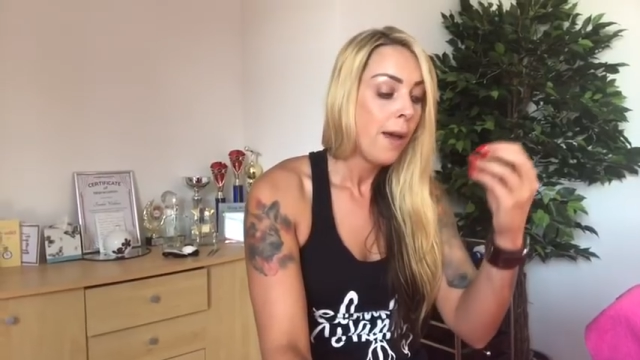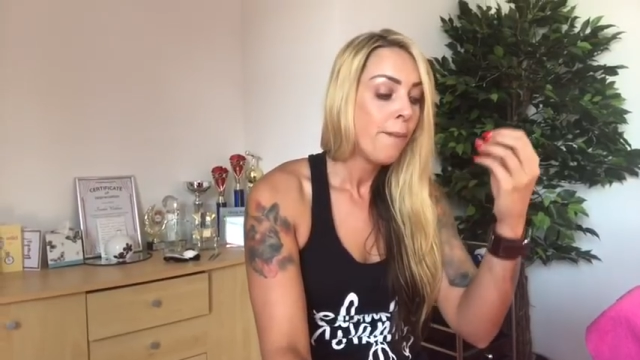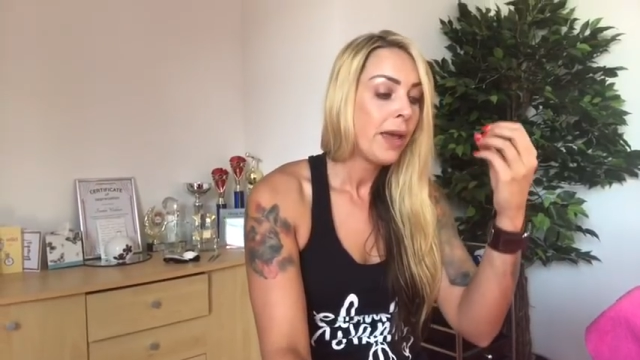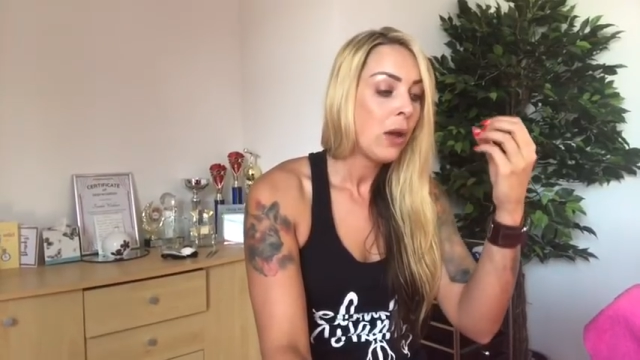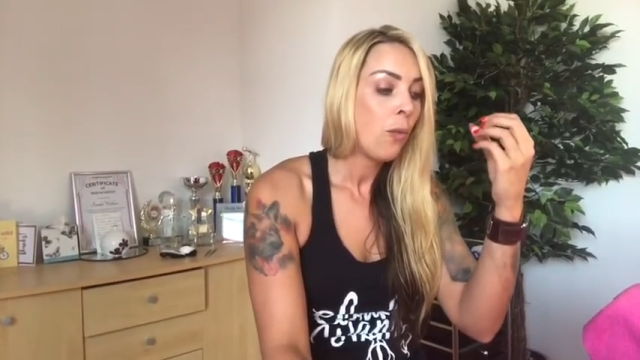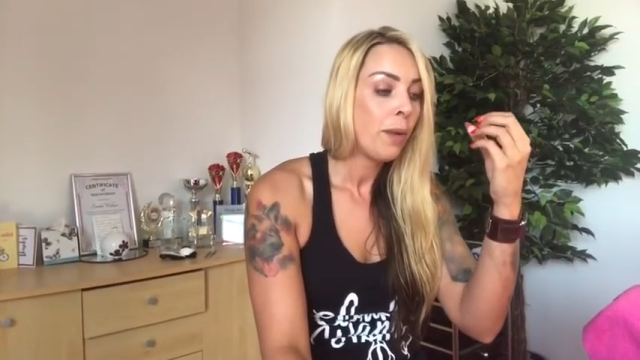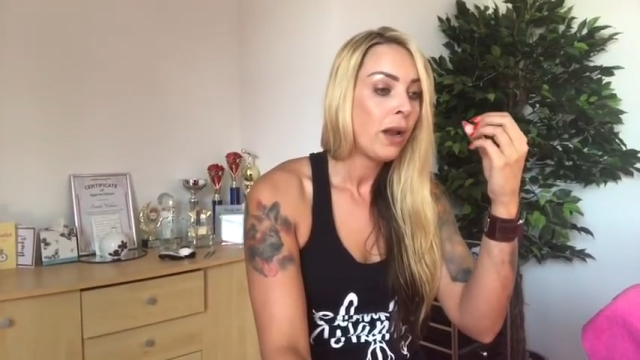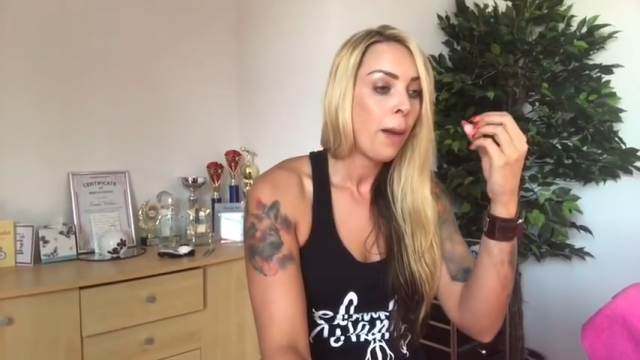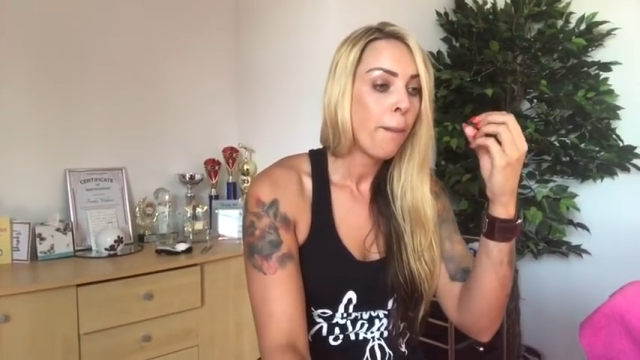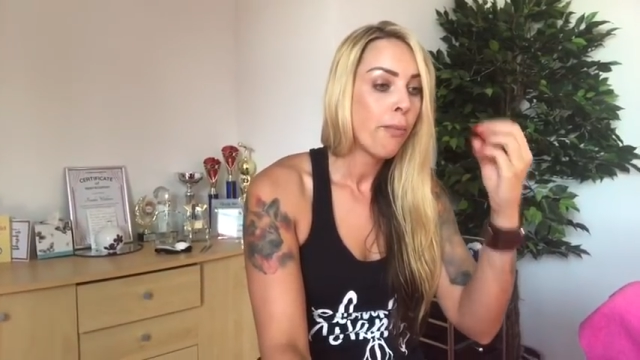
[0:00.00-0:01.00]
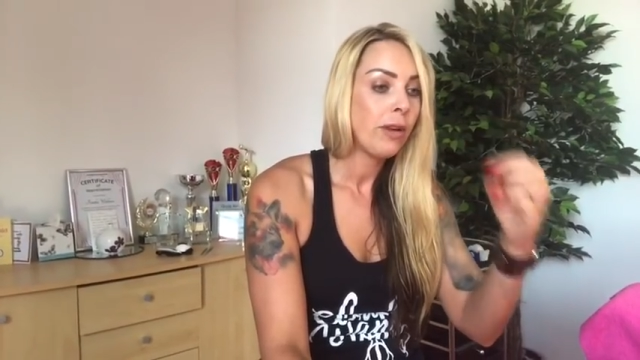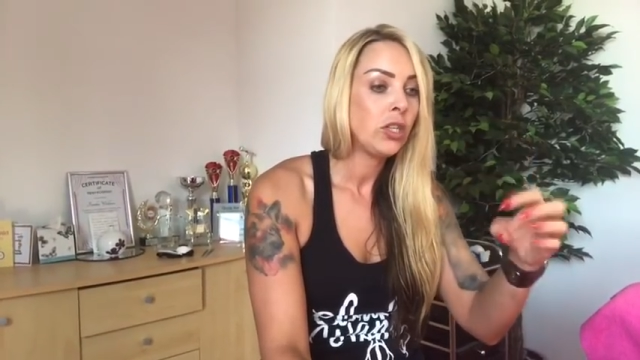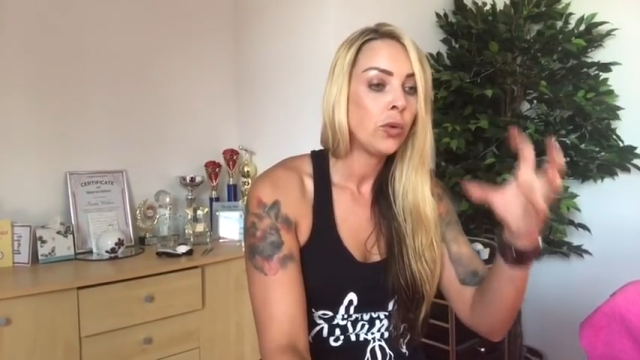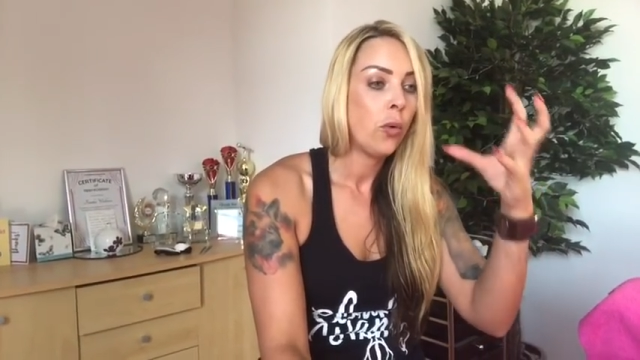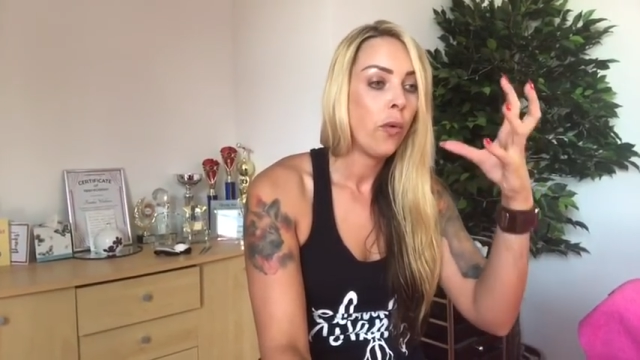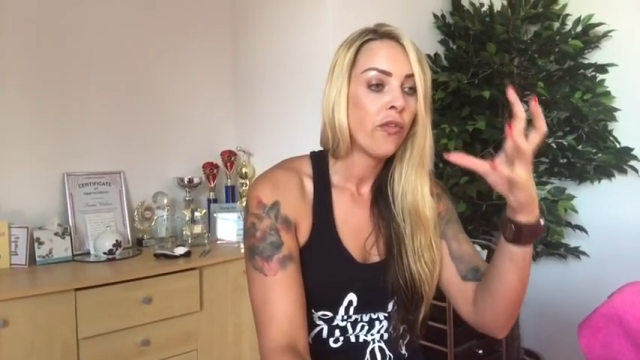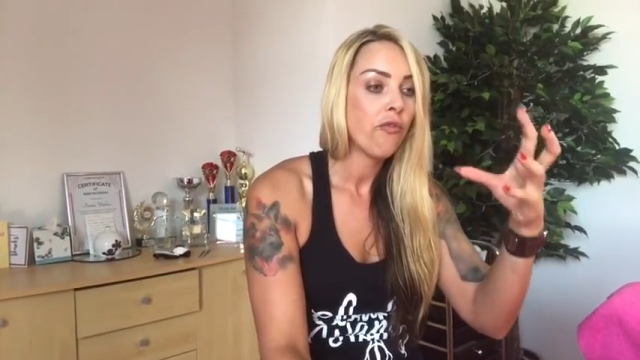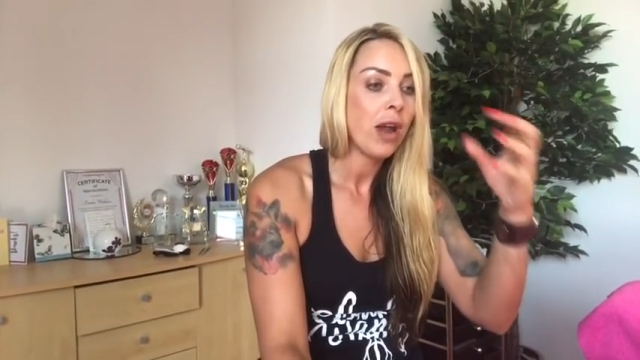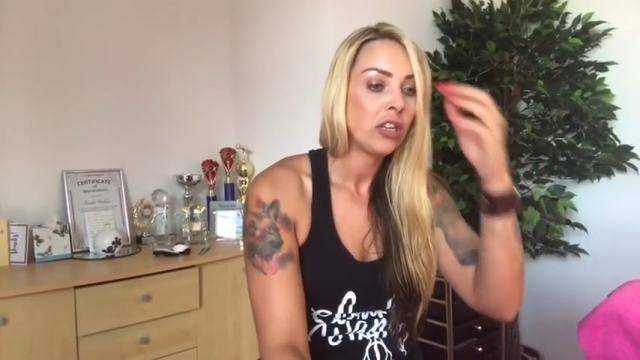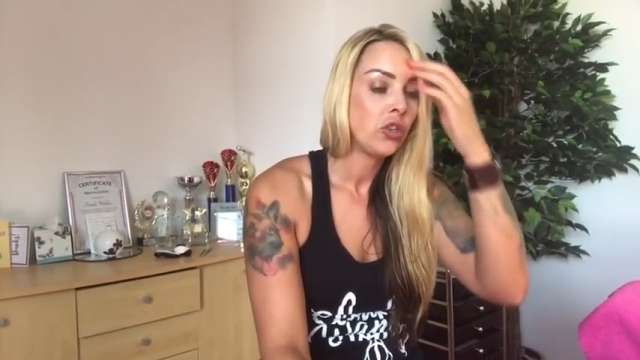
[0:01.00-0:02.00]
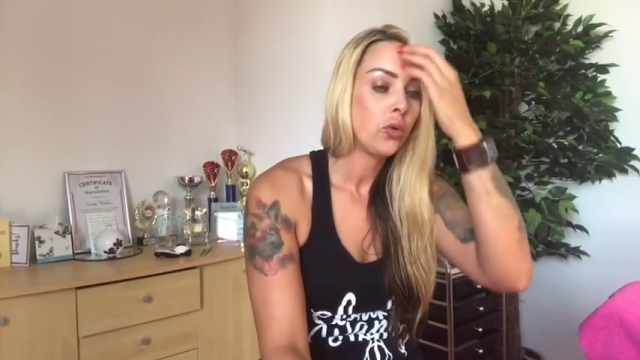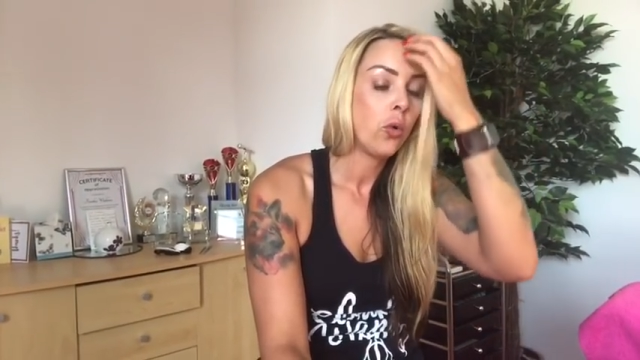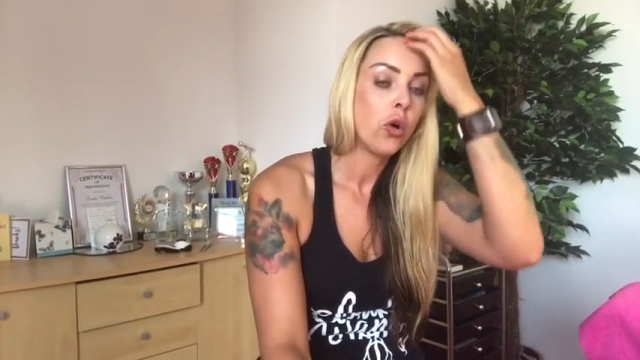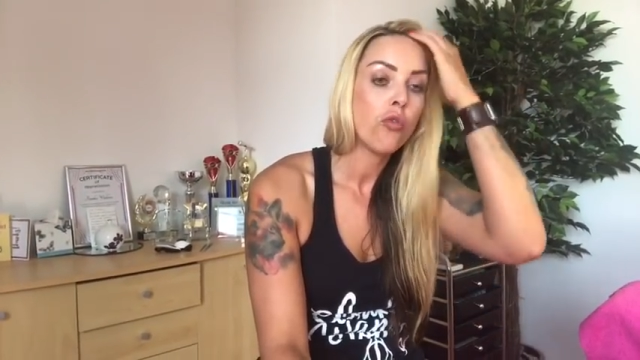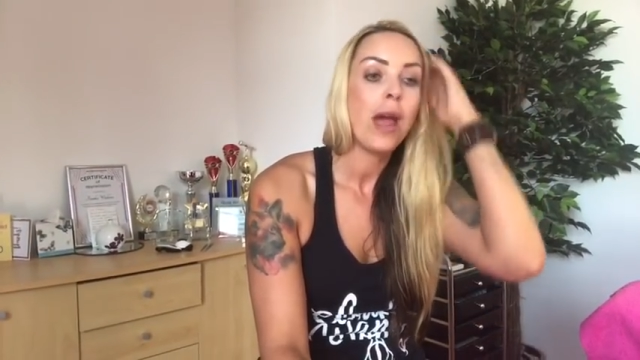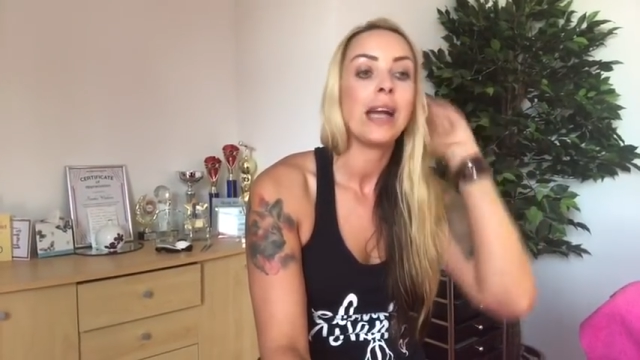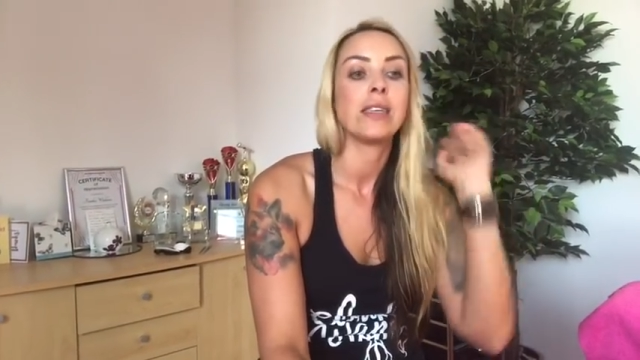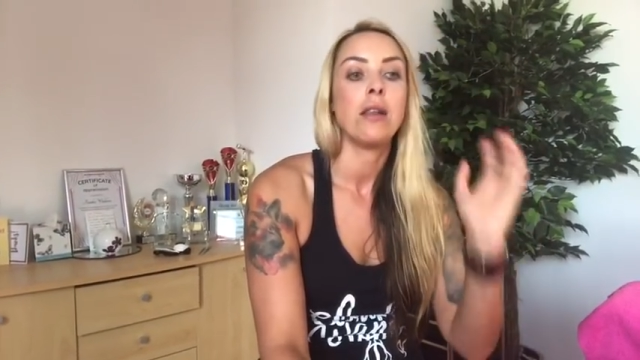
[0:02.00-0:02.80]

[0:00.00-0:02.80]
But it will be like brittle or fractures or cracks,